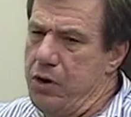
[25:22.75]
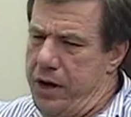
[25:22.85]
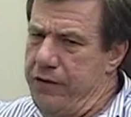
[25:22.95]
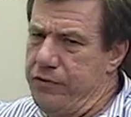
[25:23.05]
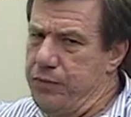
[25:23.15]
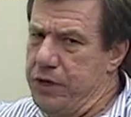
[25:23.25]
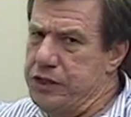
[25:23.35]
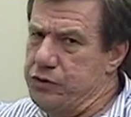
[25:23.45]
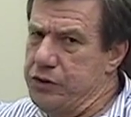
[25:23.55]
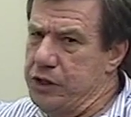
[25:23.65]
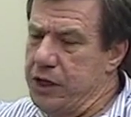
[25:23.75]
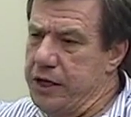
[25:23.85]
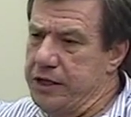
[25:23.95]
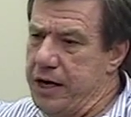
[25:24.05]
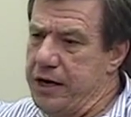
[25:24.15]
everybody's really
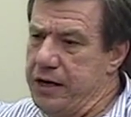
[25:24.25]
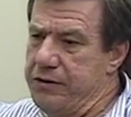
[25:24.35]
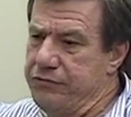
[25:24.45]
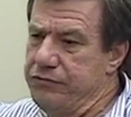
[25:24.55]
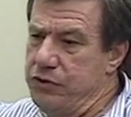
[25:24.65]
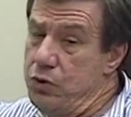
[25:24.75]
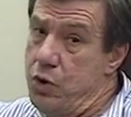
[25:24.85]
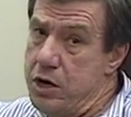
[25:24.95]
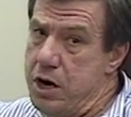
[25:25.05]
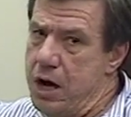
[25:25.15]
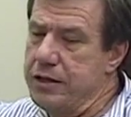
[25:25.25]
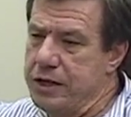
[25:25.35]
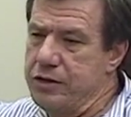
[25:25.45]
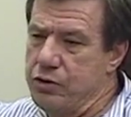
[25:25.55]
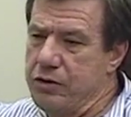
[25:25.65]
like that, and if you're not,
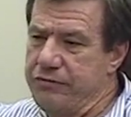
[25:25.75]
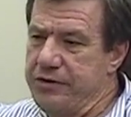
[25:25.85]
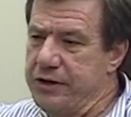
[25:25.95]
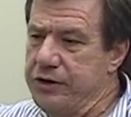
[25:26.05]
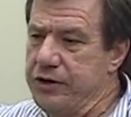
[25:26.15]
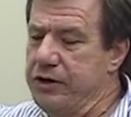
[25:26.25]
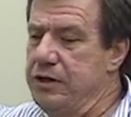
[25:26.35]
then you're a failure.